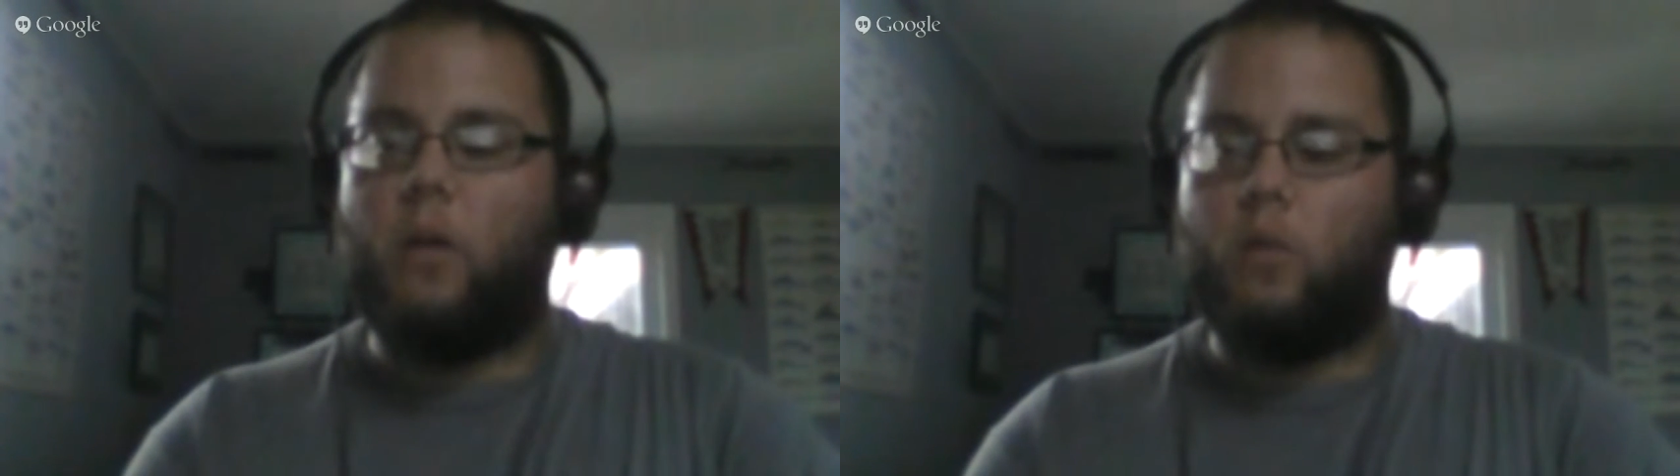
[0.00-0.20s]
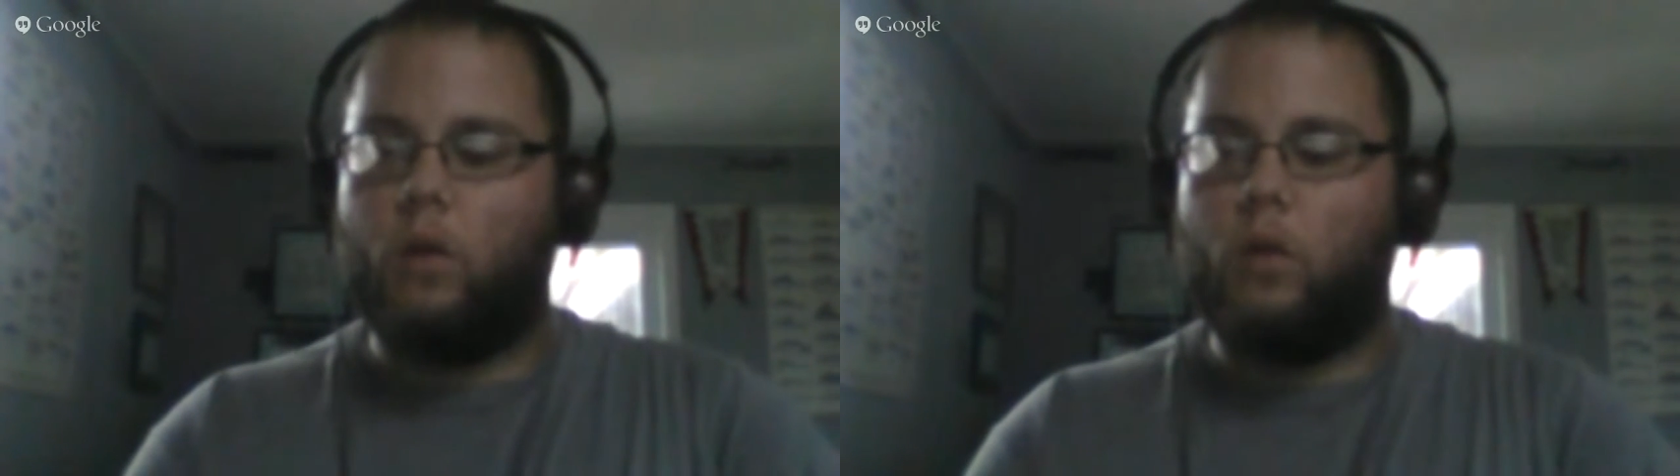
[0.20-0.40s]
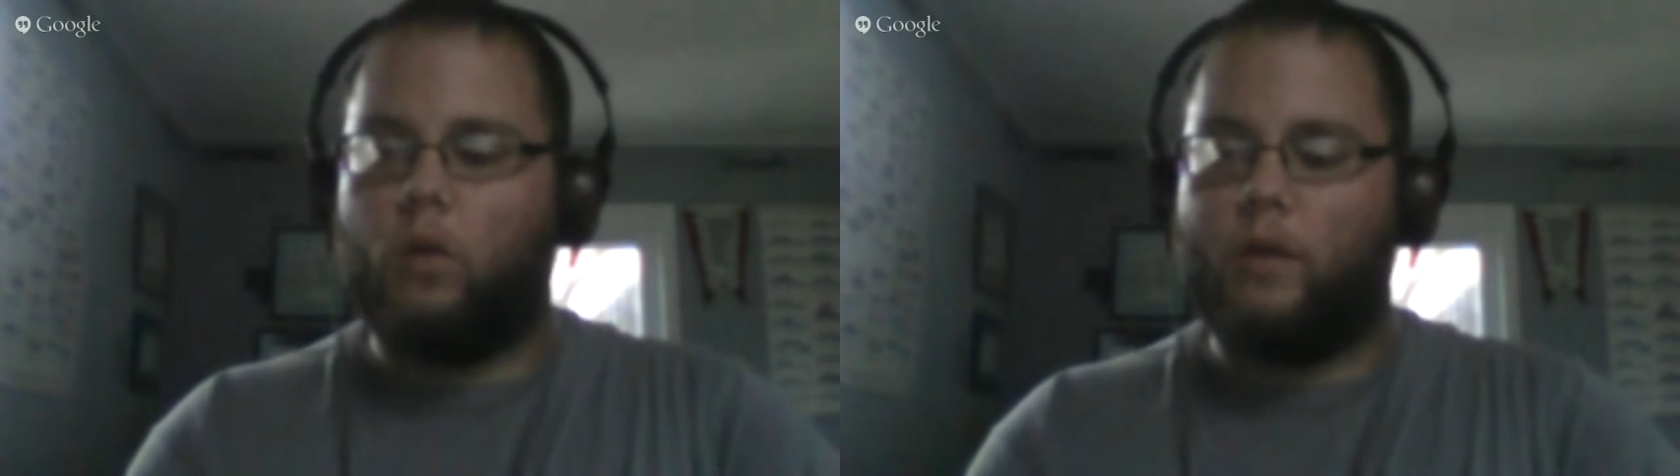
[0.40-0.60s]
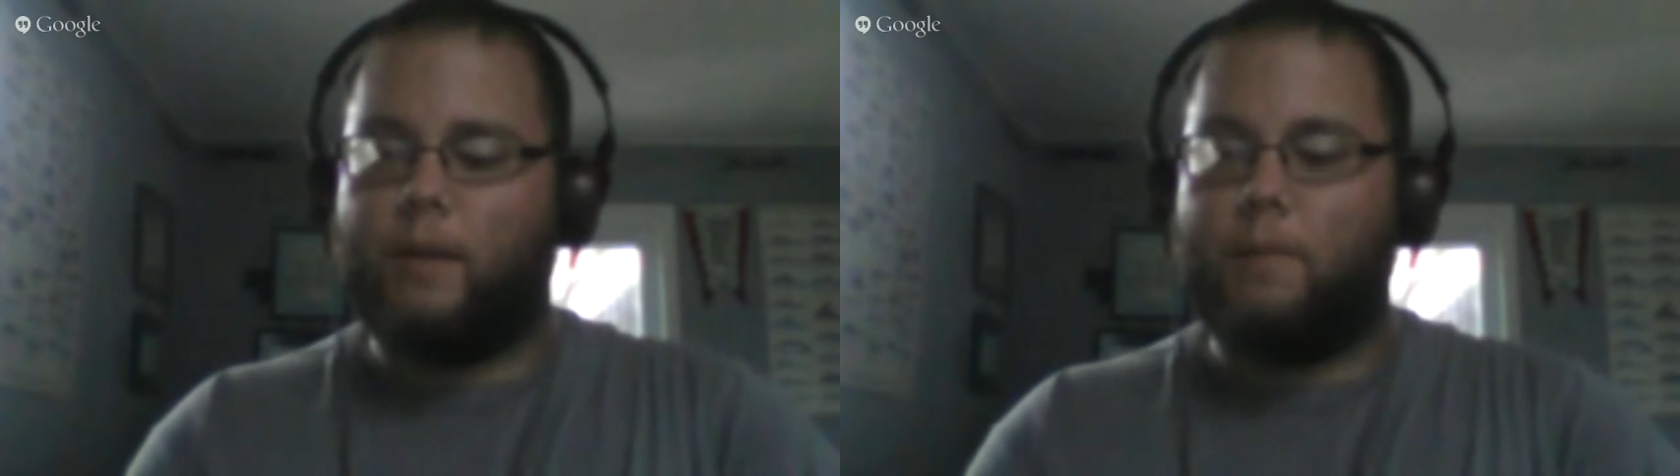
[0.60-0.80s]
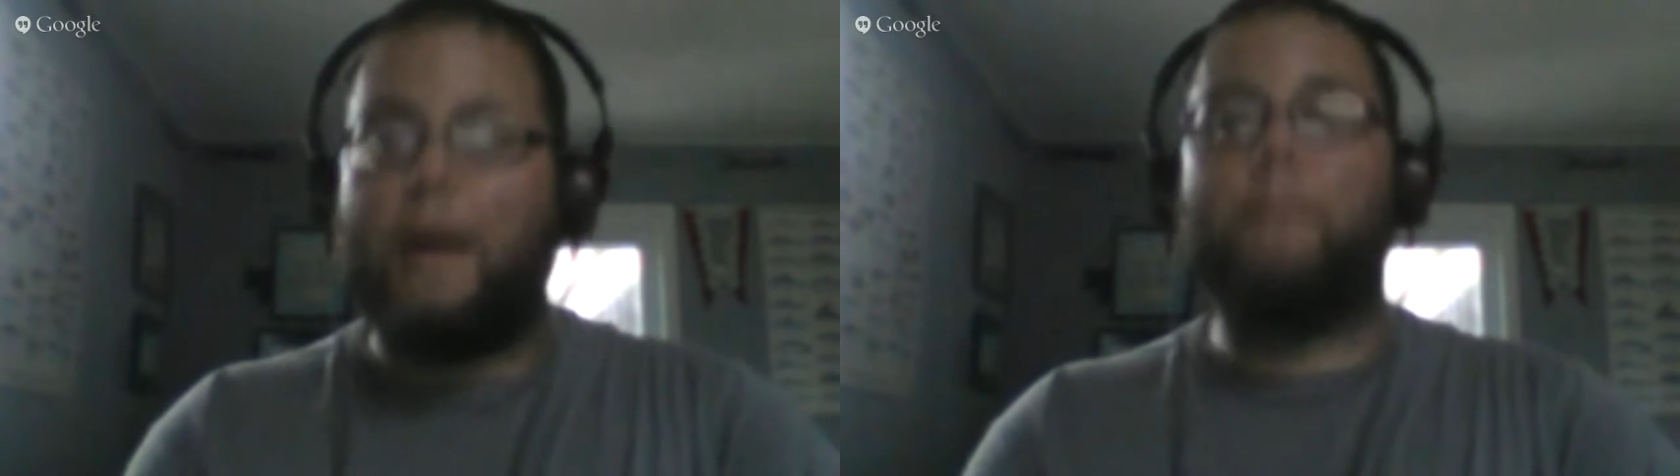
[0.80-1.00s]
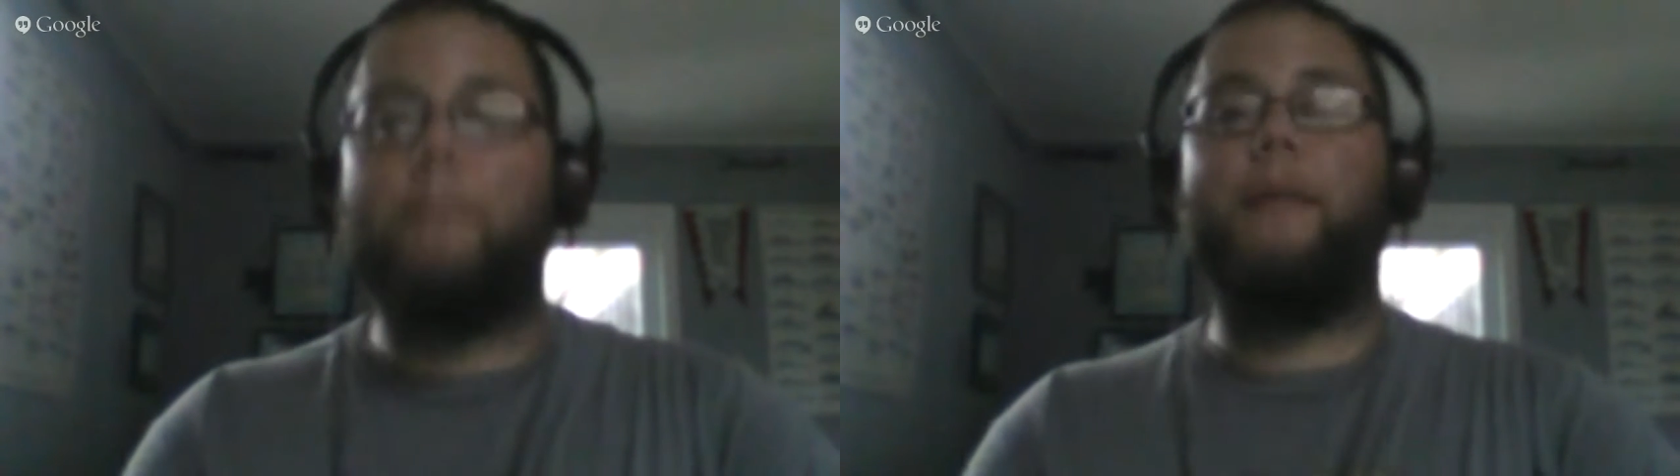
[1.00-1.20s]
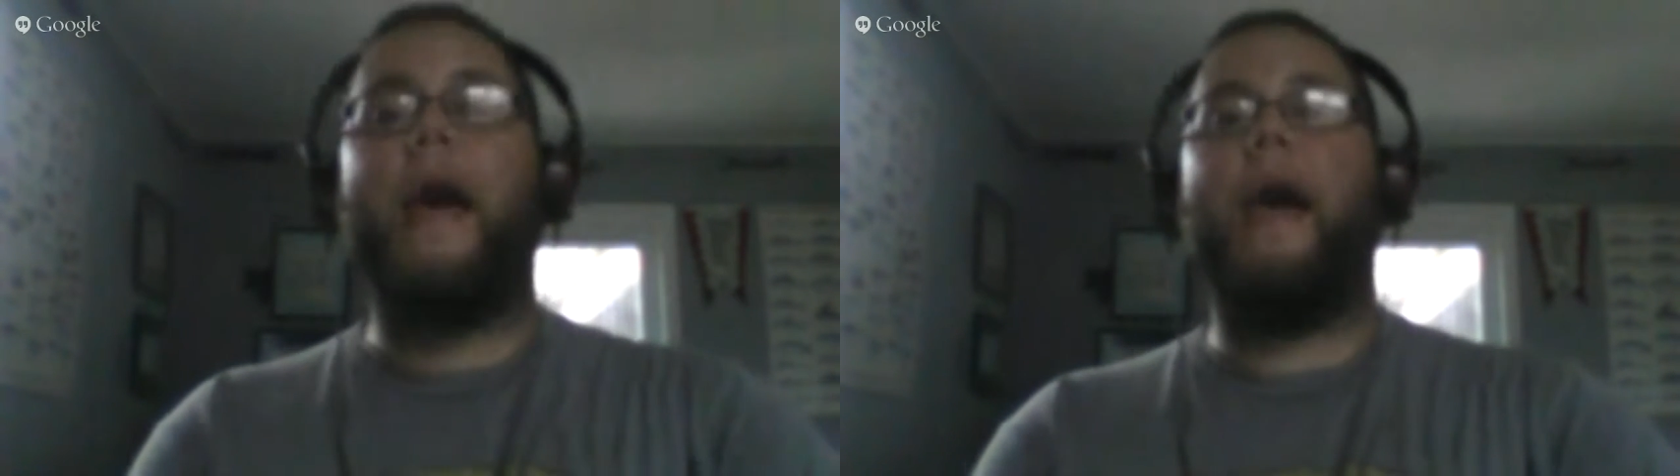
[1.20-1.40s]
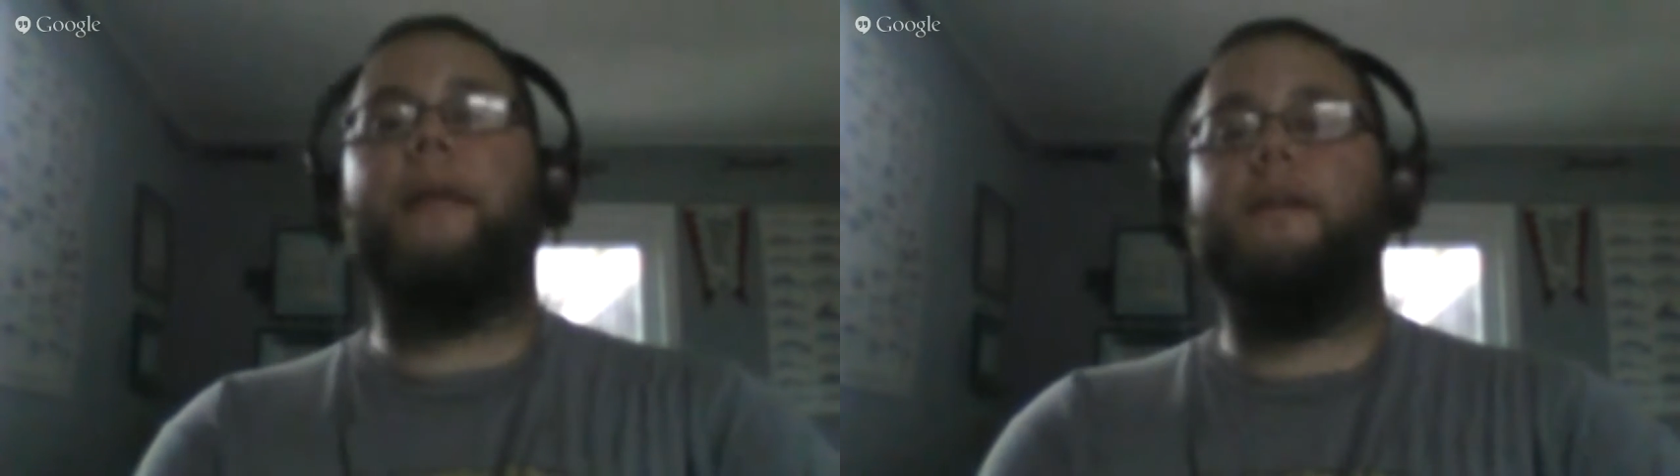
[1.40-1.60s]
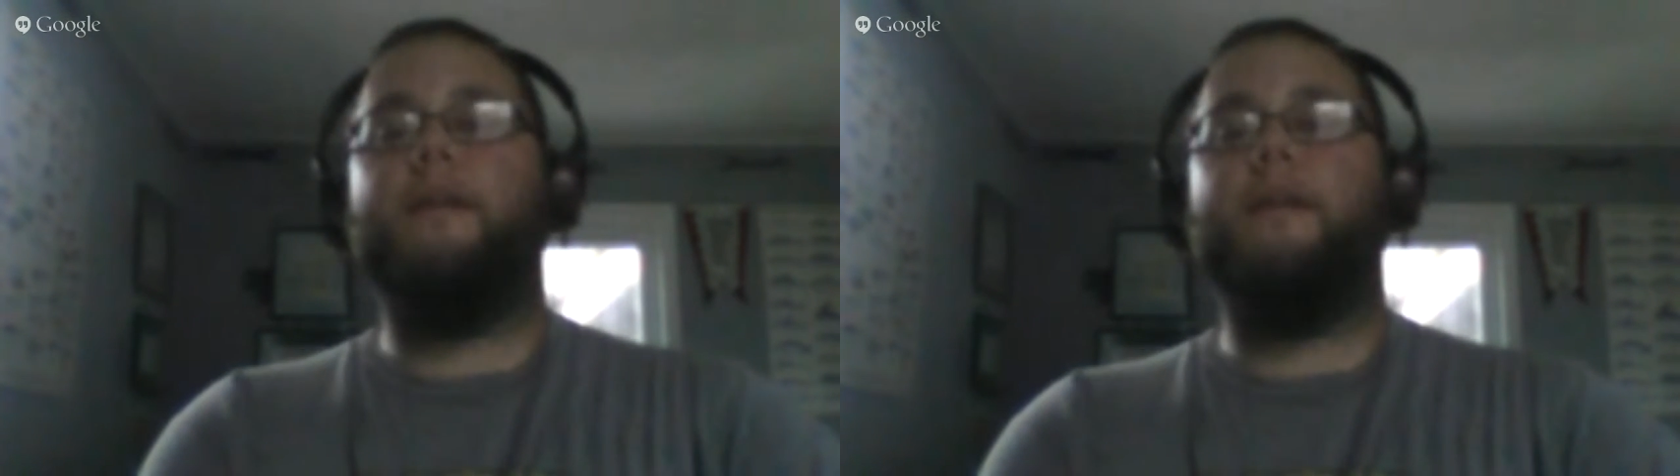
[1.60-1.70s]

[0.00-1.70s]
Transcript: Where were we? My bad.